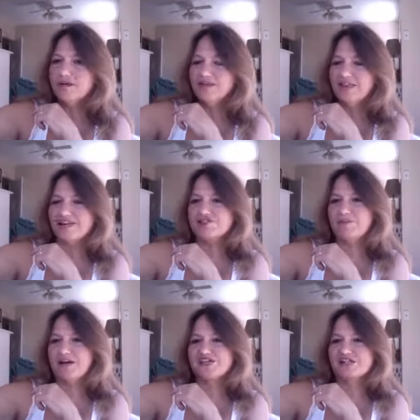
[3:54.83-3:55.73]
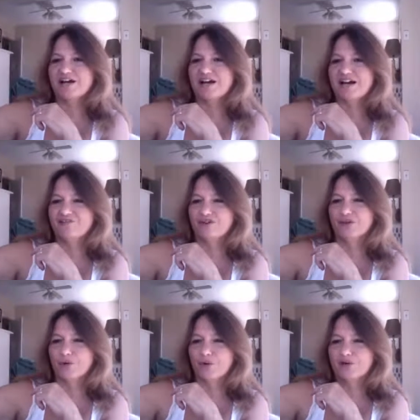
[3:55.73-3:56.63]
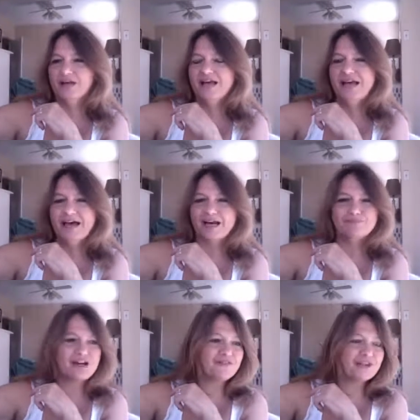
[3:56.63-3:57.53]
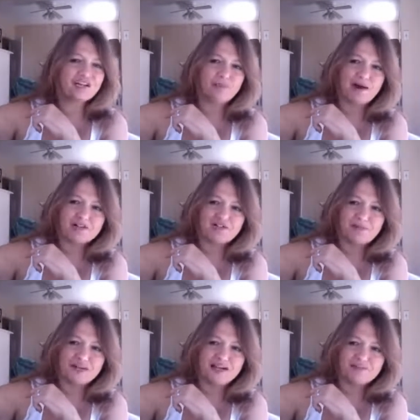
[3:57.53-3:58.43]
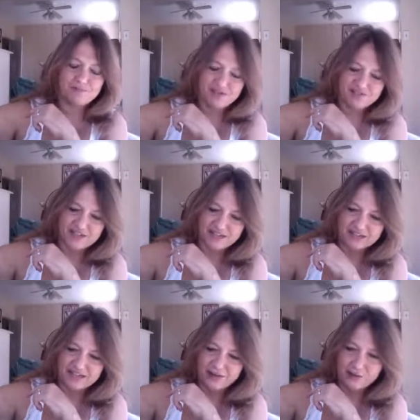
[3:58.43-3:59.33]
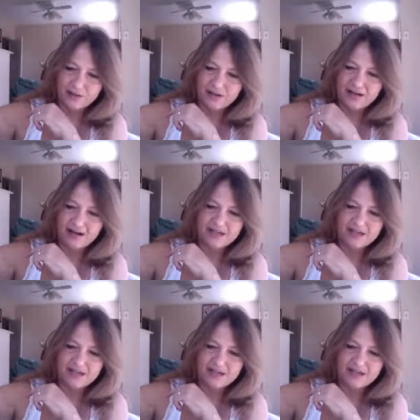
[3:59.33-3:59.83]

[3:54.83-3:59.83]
That's a bass line I have to learn. And I'm definitely going to practice my bass again later. I